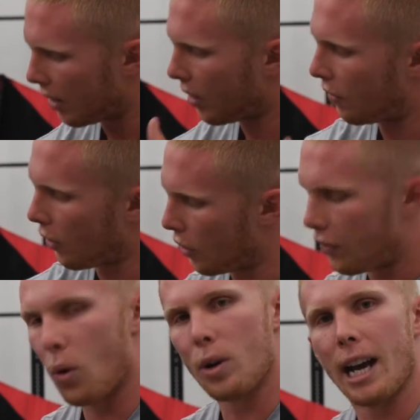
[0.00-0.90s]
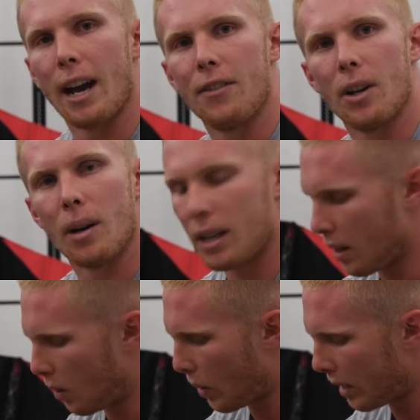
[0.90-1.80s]
The further forward you have your
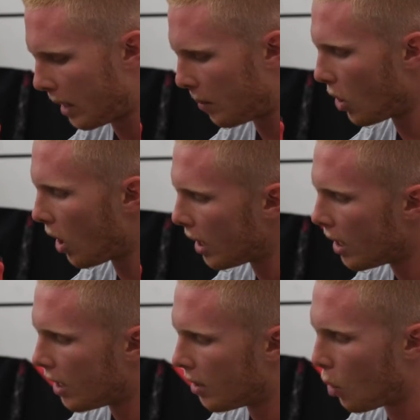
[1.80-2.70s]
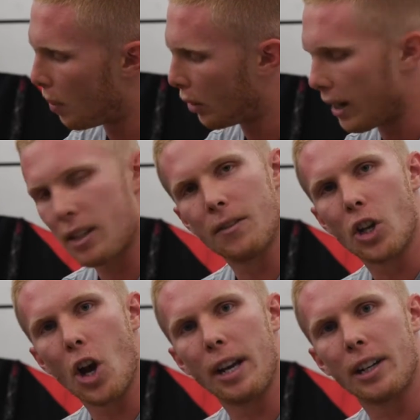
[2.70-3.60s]
wingtip knot, the more progressive
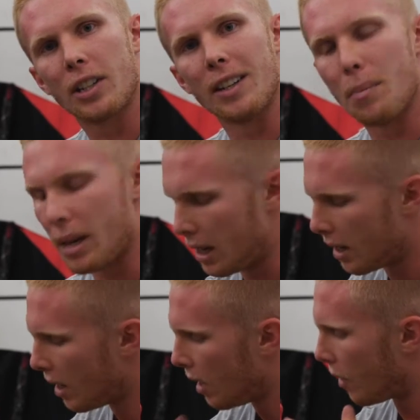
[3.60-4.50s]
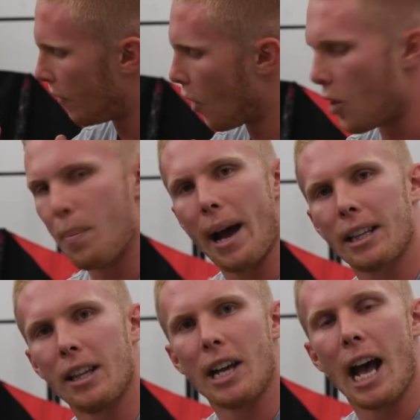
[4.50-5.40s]
turning it's going to be. The further
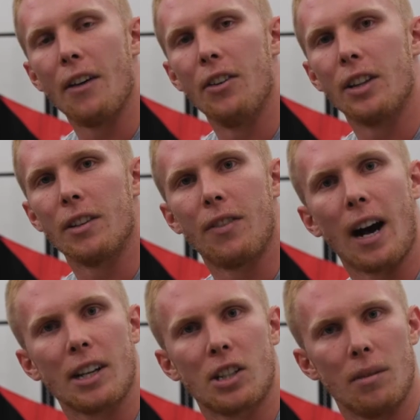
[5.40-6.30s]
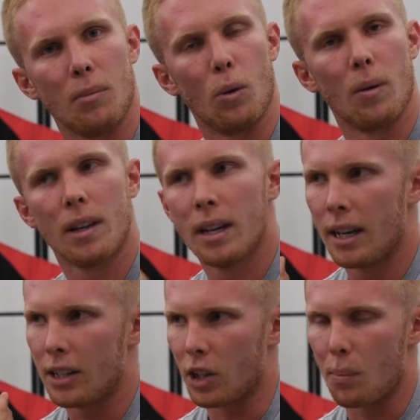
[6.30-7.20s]
back that you have it, the faster and more
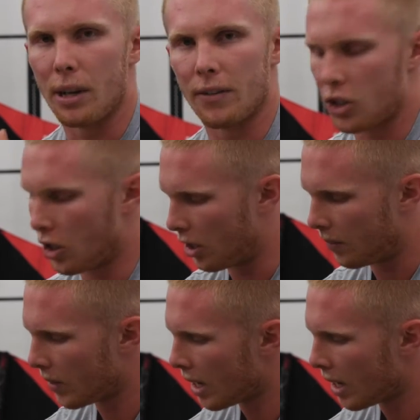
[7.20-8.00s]
it's going to pivot turn.